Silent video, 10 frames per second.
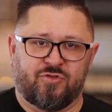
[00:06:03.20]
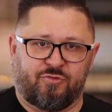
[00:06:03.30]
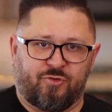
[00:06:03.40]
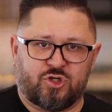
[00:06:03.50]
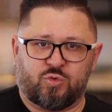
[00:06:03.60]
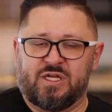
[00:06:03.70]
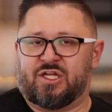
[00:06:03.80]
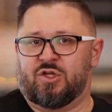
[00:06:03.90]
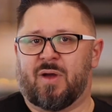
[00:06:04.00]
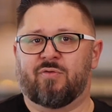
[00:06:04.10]
For the first
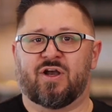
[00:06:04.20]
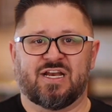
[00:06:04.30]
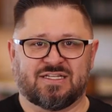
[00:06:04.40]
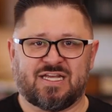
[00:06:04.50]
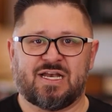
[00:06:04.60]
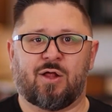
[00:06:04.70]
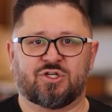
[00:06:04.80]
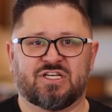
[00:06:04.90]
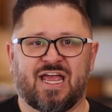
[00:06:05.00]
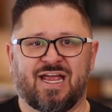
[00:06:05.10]
week, you might run it at
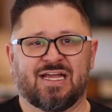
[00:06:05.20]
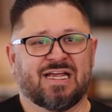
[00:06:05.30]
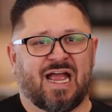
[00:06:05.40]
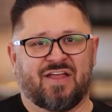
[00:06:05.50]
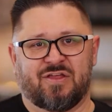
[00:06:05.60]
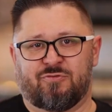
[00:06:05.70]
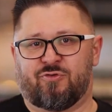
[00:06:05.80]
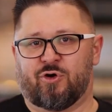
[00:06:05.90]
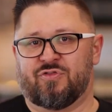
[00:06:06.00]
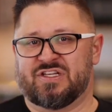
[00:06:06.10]
$10 a day. And then
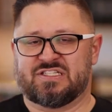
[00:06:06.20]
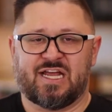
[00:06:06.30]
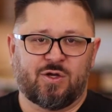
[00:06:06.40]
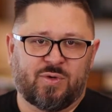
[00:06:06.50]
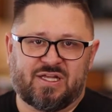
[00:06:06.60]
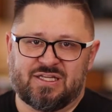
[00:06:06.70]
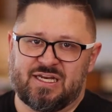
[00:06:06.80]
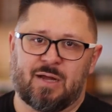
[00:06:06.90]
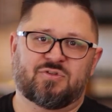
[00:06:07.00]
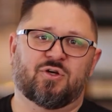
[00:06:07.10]
for the second week
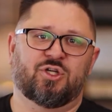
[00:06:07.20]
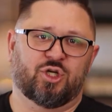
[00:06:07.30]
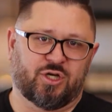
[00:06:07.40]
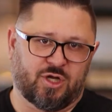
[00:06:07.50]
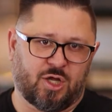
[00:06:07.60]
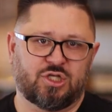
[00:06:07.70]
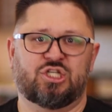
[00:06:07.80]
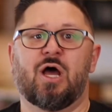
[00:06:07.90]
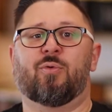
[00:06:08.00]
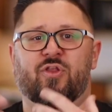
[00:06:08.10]
leading up to it, you're gonna
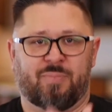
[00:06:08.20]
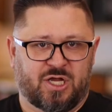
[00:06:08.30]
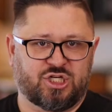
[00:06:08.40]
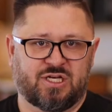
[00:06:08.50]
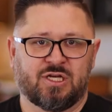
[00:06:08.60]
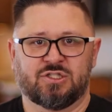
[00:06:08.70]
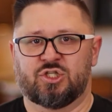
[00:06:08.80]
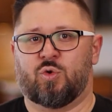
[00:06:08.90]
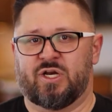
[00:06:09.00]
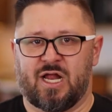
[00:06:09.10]
double the budget
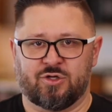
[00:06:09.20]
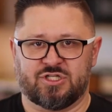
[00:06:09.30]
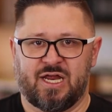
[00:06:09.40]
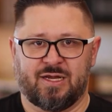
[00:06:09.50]
to $20 a